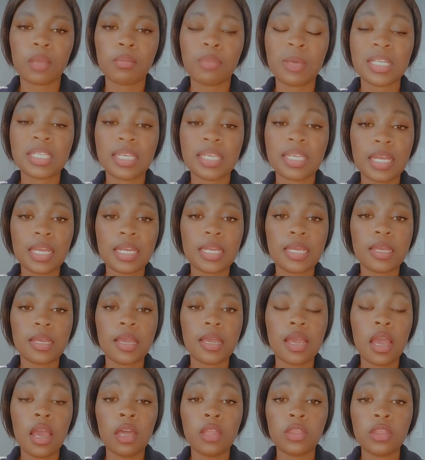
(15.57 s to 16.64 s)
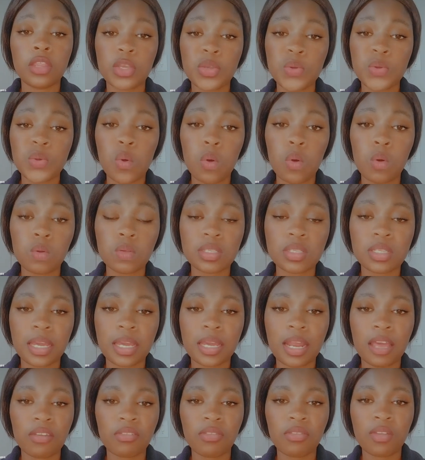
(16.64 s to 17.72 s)
pertaining the new course,
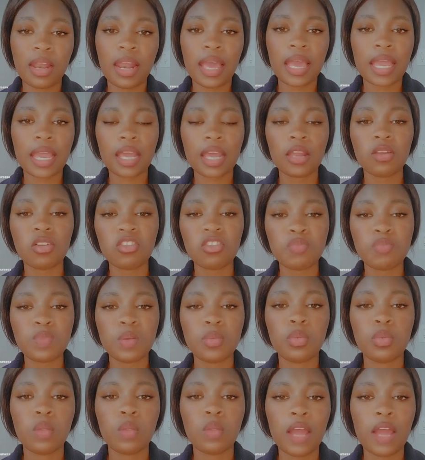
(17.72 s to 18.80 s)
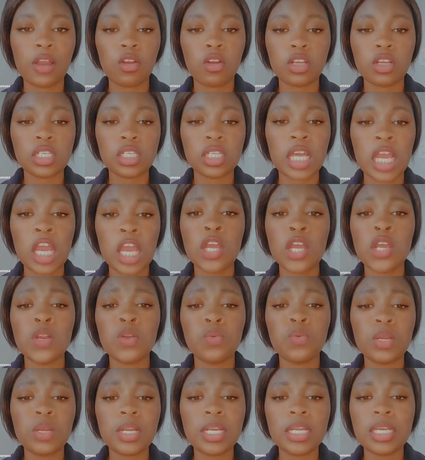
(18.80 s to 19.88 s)
and I feel like a lot of people are not
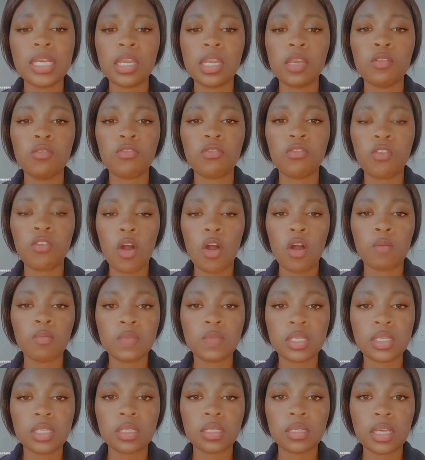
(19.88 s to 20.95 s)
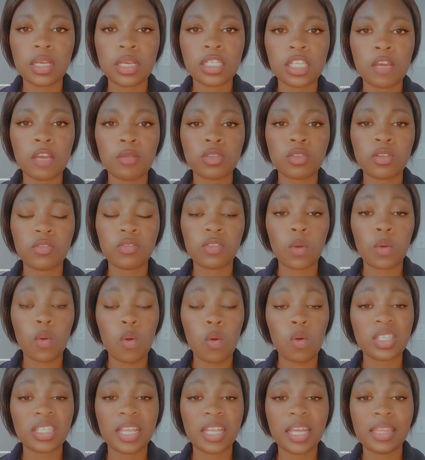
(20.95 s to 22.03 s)
really informed in terms of the
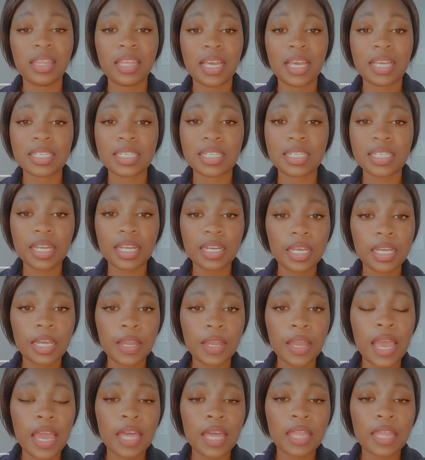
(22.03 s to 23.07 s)
course that they are studying.